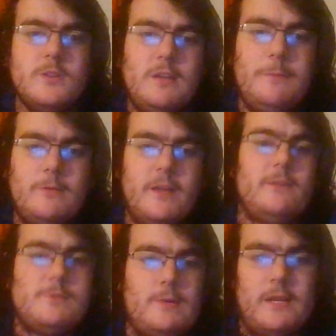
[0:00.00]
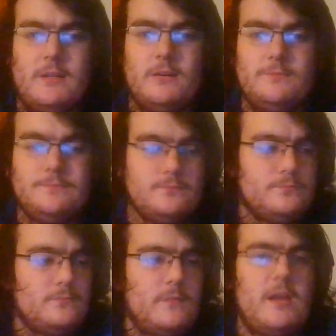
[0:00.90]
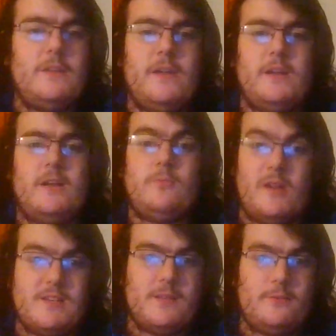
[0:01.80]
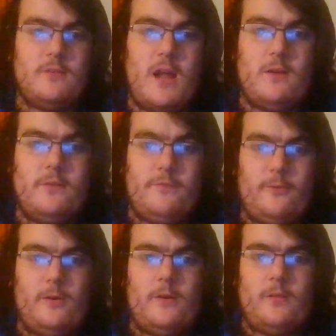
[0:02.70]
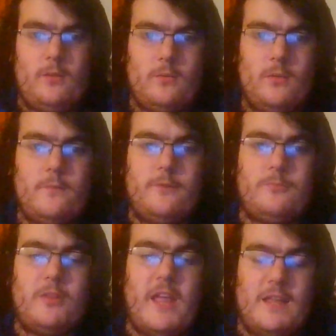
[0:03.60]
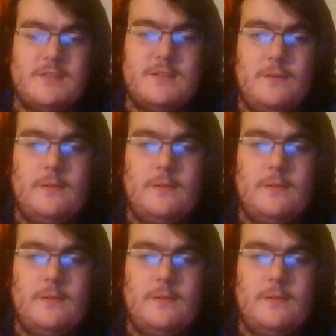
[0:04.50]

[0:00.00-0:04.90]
Typically, it's rain though, and then it rains on the ground for plants.